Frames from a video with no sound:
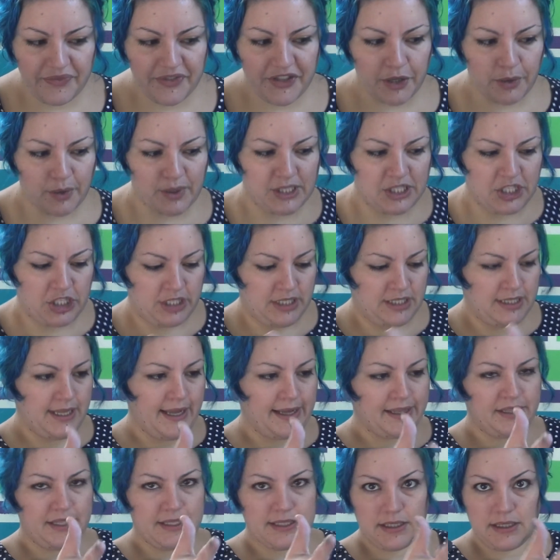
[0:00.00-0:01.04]
there was just
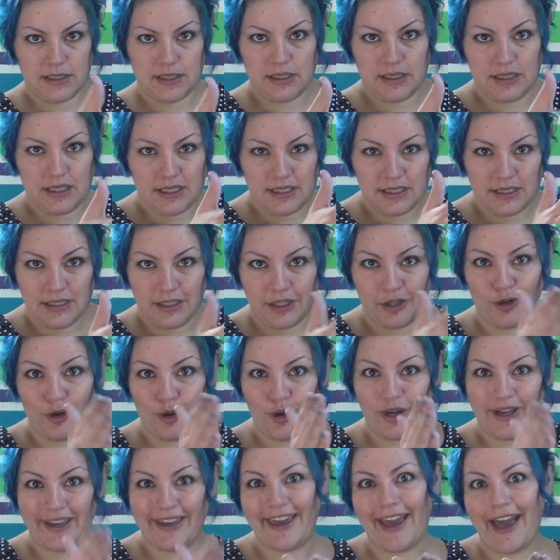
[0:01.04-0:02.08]
like this
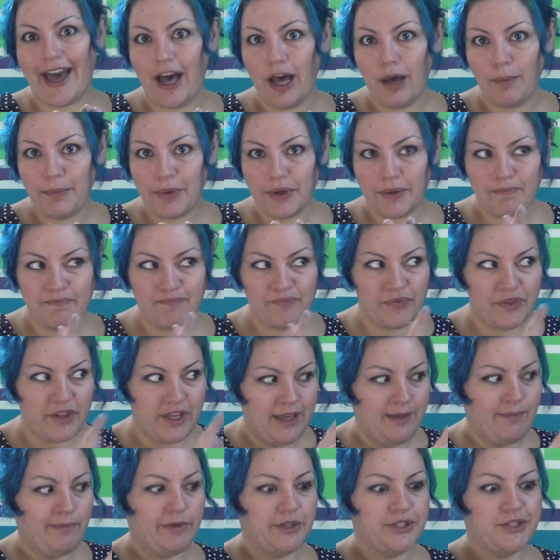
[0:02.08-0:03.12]
little gap
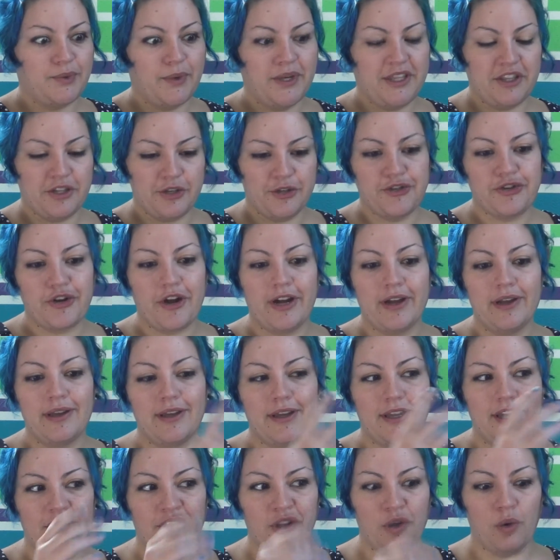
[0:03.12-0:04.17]
in between the truck
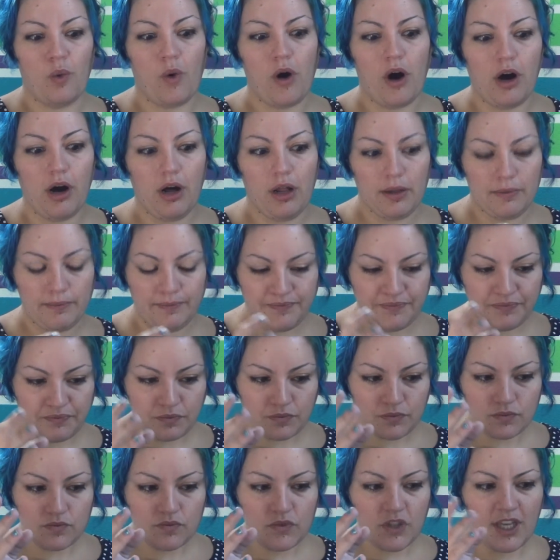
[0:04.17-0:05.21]
and the wall,
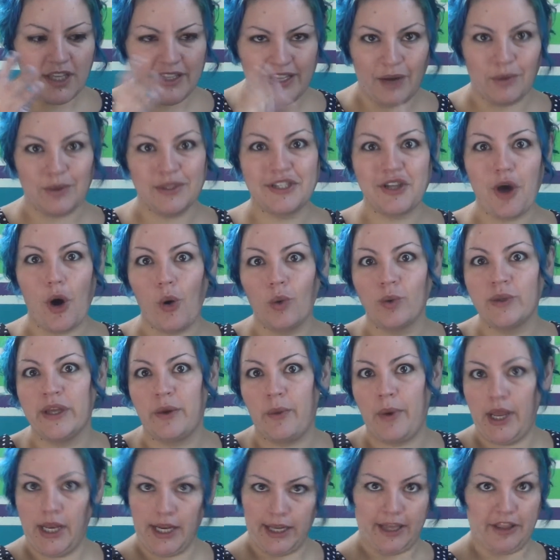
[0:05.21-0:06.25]
and that was the only
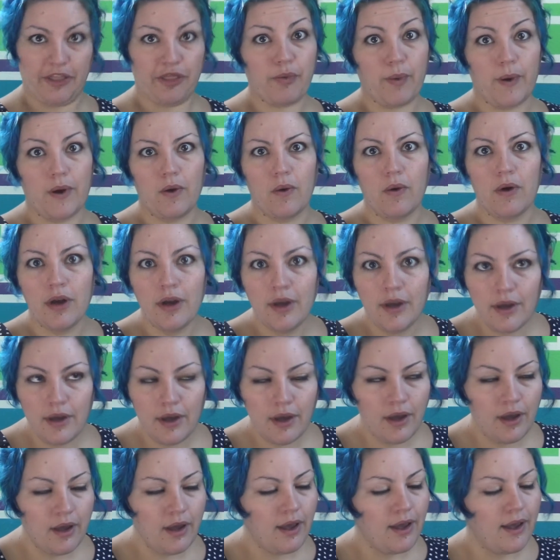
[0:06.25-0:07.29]
way to get through.
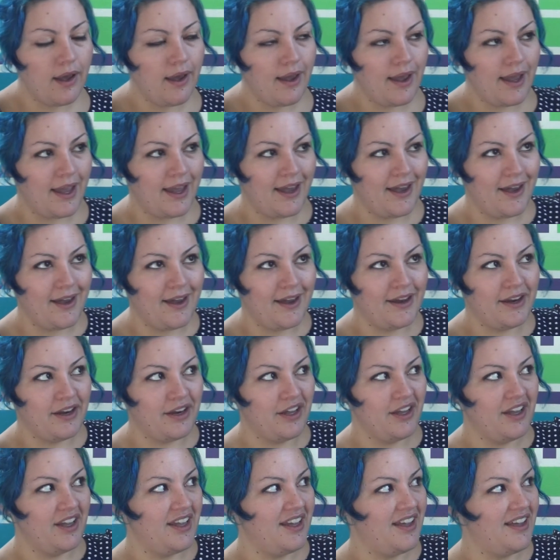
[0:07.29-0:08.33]

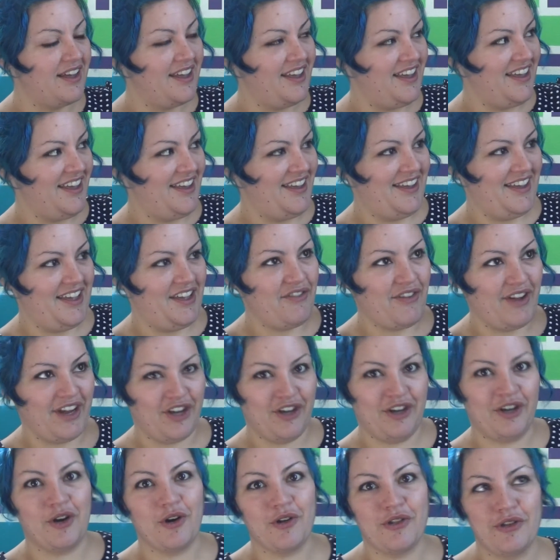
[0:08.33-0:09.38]
And if I
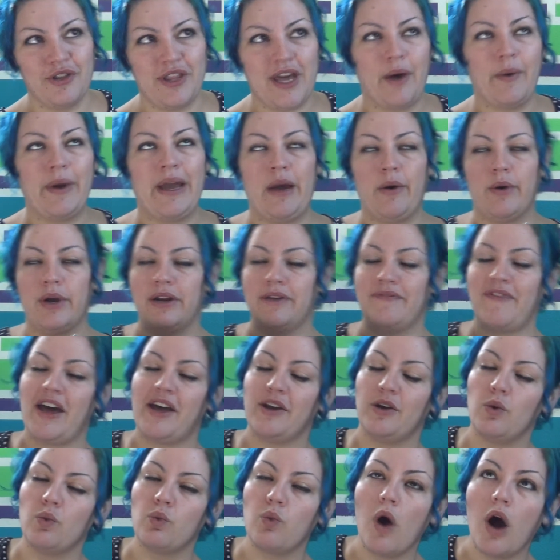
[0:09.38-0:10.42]
couldn't go through that way, I would have
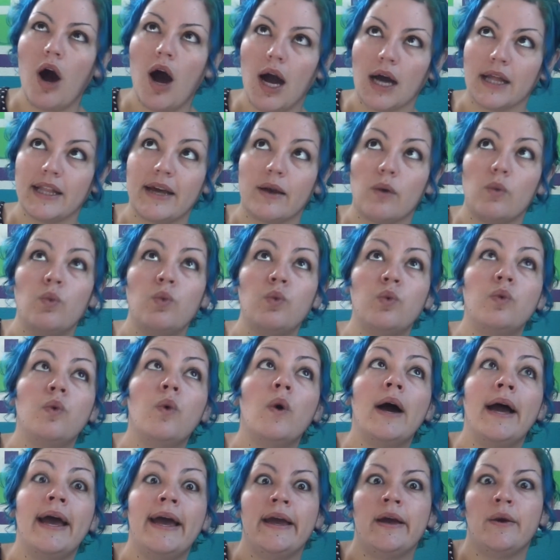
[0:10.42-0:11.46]
had to walk like
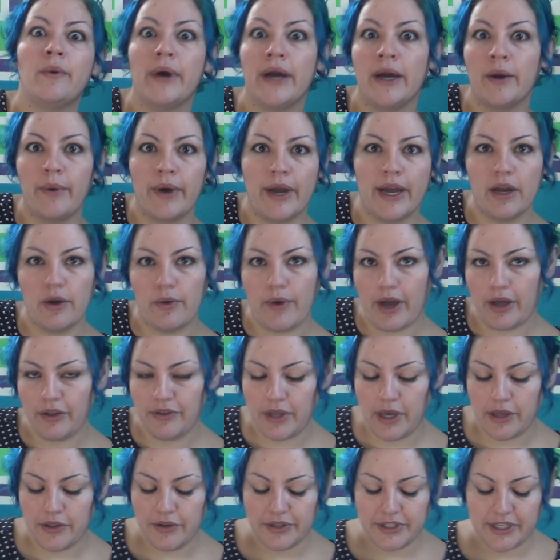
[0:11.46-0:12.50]
way
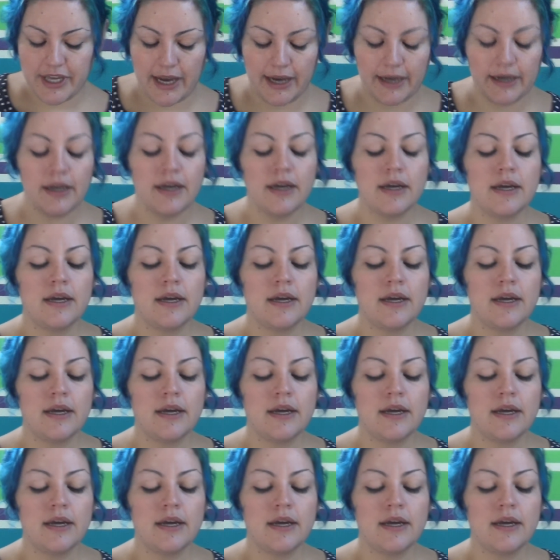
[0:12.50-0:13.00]
around the other side.